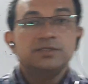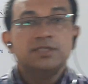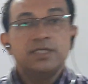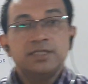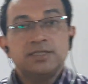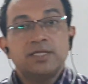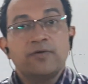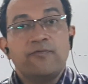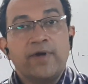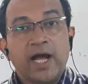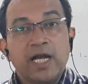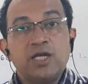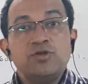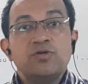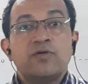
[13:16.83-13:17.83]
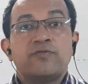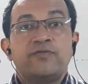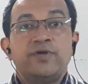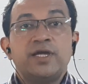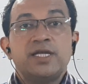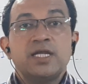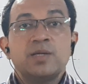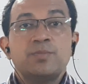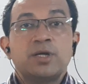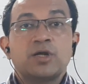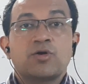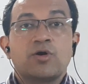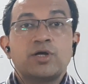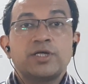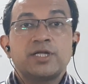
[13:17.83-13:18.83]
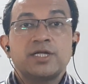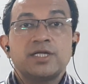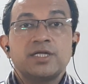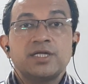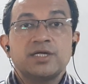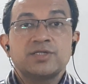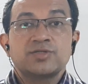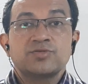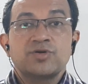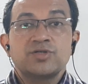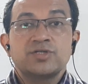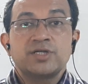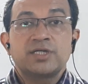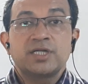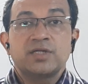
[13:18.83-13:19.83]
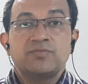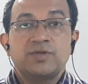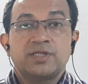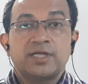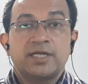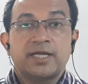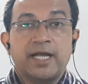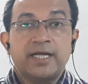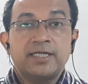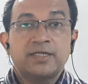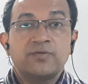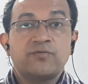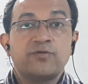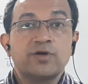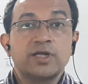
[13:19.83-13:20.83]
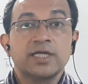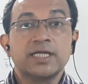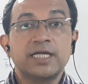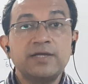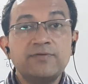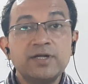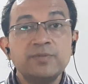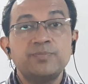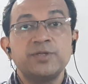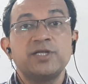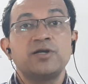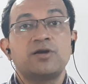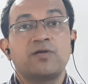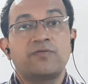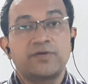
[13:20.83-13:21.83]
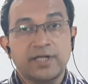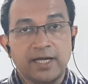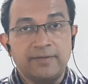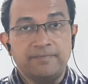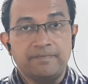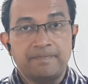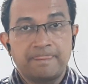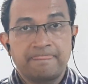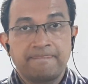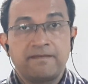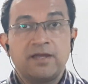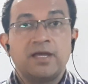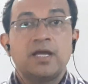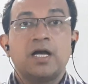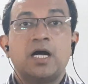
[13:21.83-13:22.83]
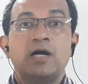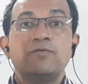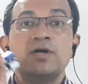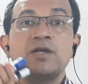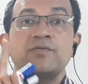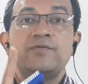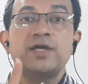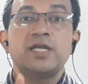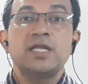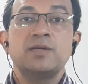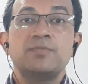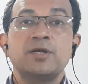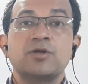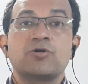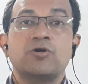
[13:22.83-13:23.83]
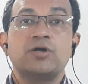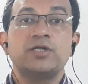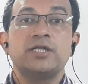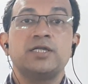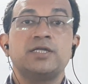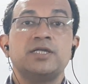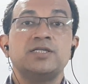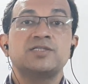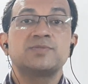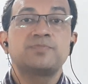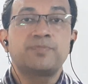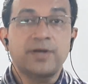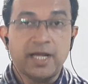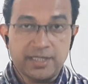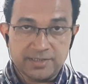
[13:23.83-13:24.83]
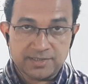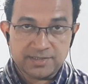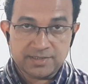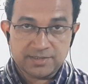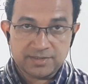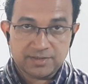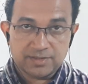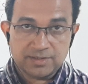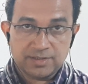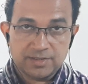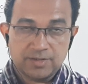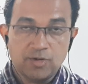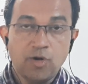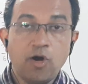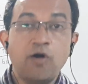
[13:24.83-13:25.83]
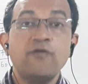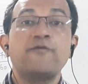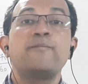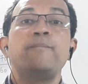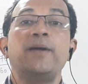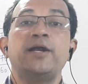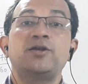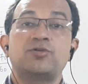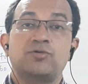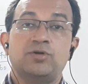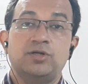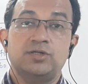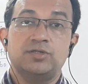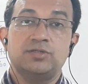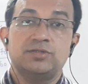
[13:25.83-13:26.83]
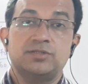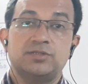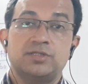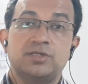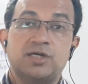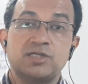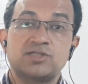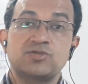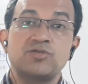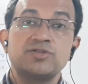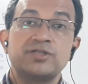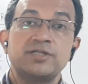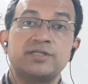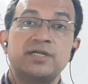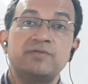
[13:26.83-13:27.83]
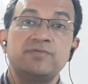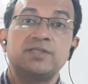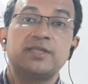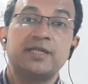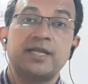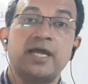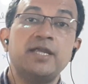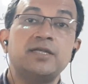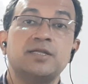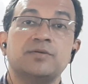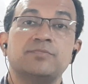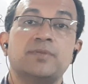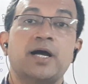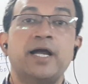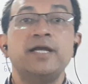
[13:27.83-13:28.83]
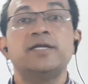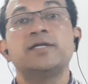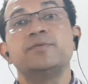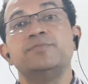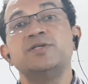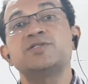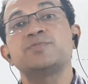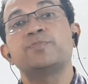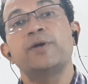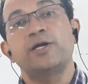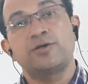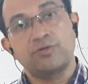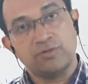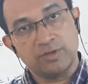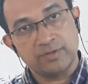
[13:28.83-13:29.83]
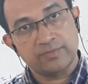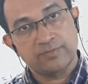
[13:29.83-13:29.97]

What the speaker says: In the value of variable quantity associated with an item for a given period of time, our variable quantity is price of petrol associated with an item is petrol.